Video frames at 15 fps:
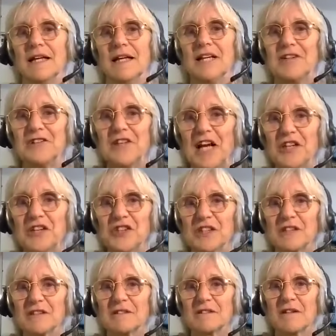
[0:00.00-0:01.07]

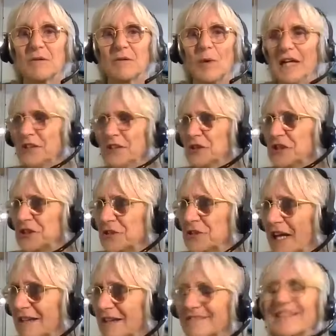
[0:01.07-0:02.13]
Irritation. Why do you do
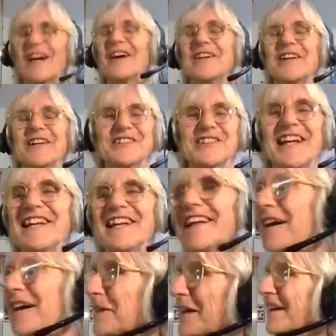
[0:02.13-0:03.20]
that? No, I'm not saying
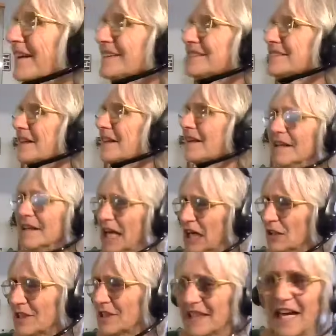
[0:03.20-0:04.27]
that. Well, it's no,
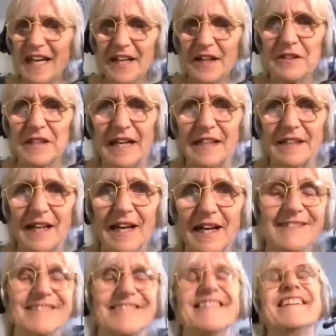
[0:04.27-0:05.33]
I don't like
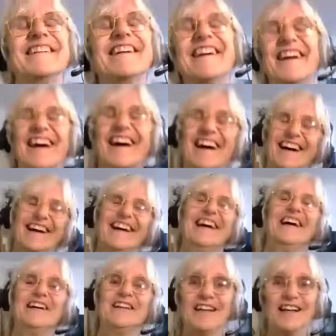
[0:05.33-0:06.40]
that.
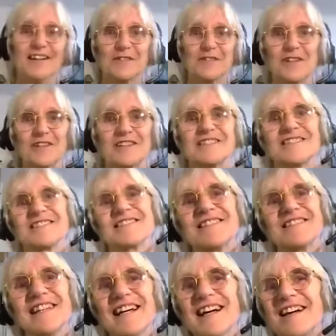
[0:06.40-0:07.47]
Yeah, of course.
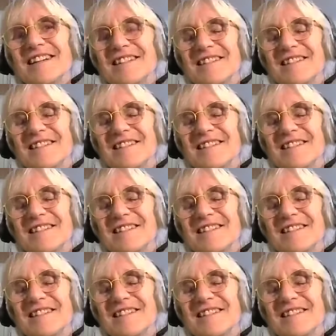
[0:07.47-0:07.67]
Yeah.